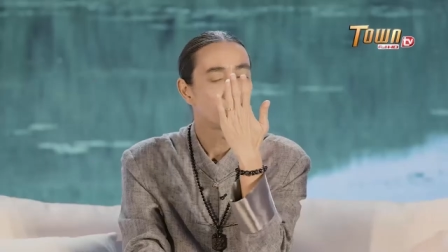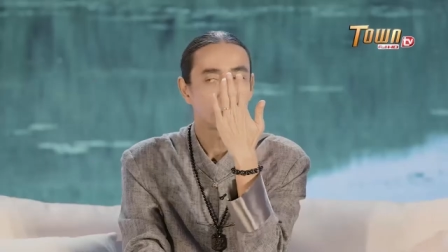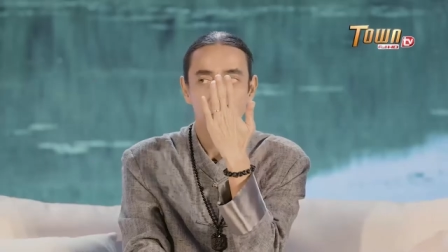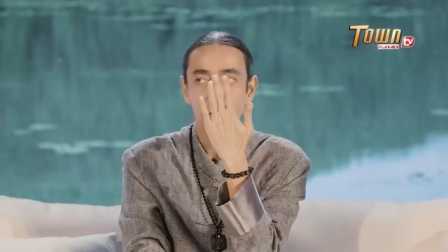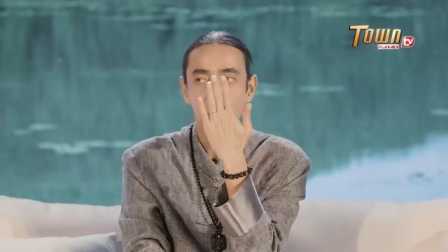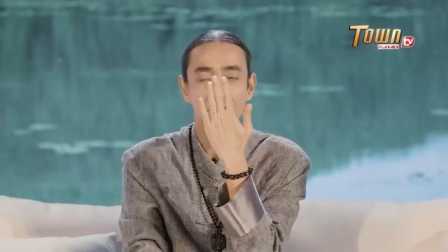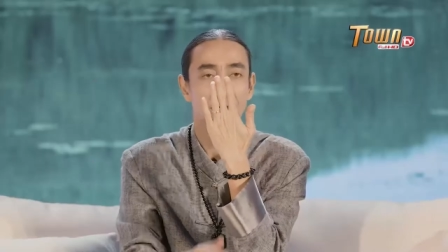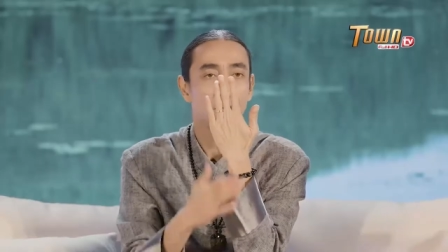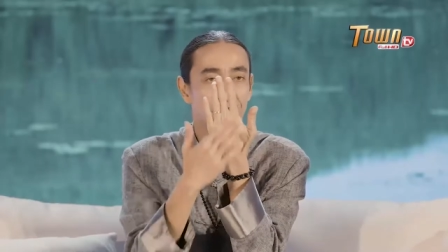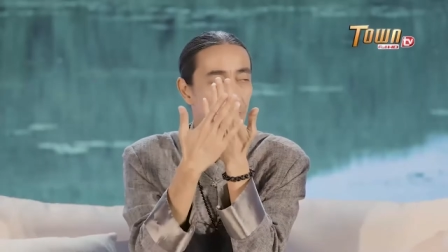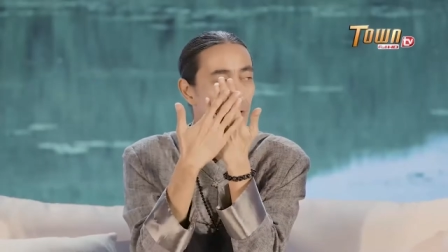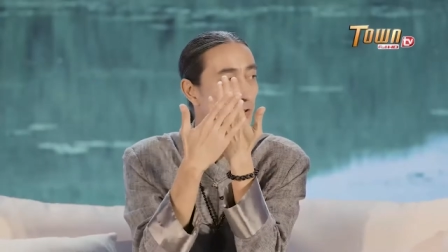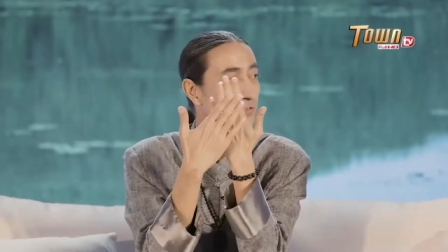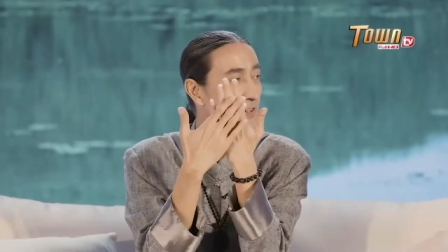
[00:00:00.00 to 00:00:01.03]
to the door, of
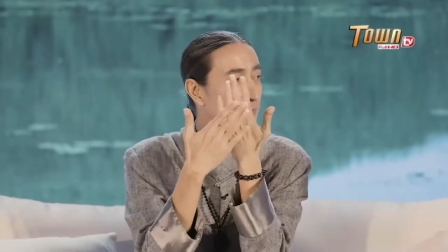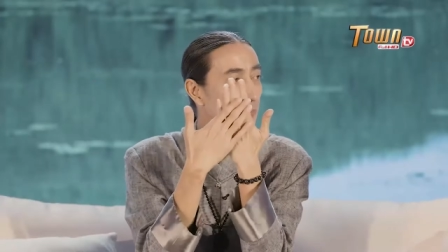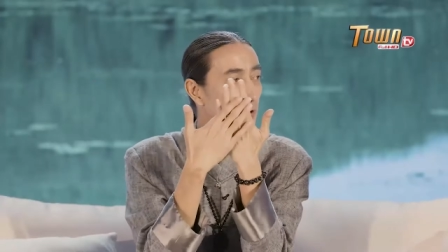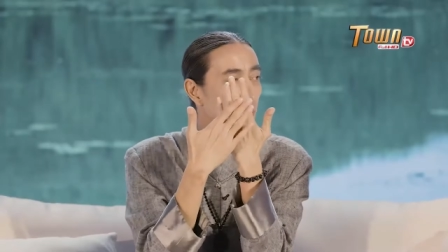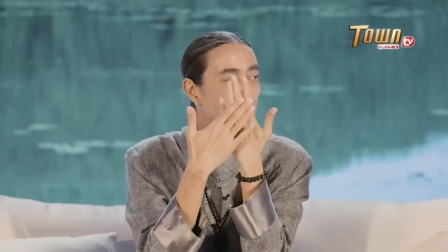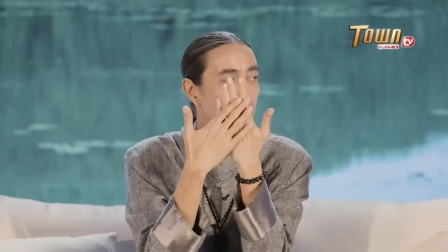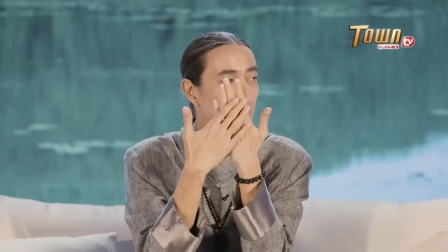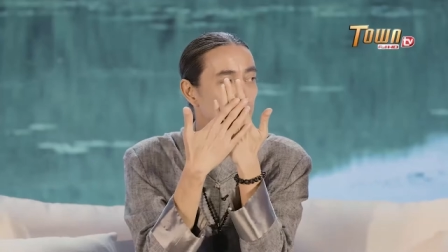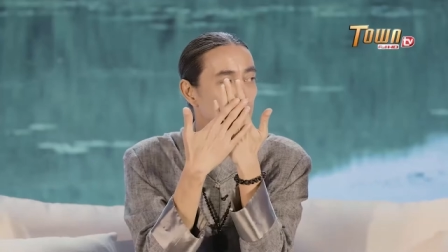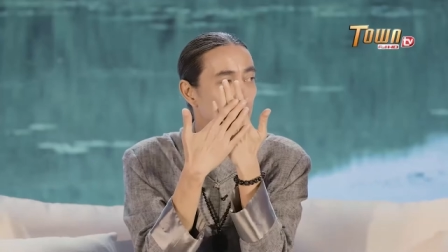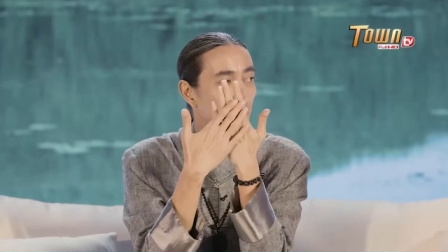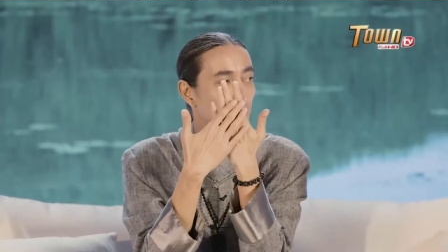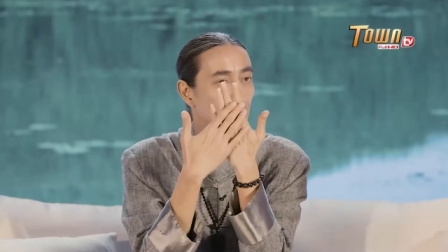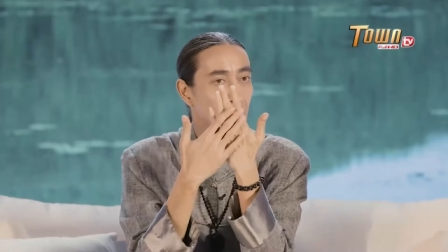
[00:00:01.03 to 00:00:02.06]
course it's blocking the
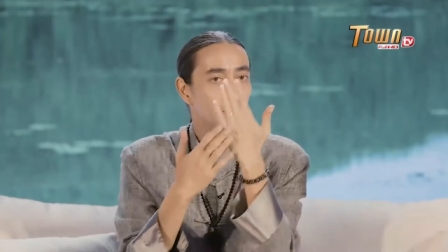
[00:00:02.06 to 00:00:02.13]
door.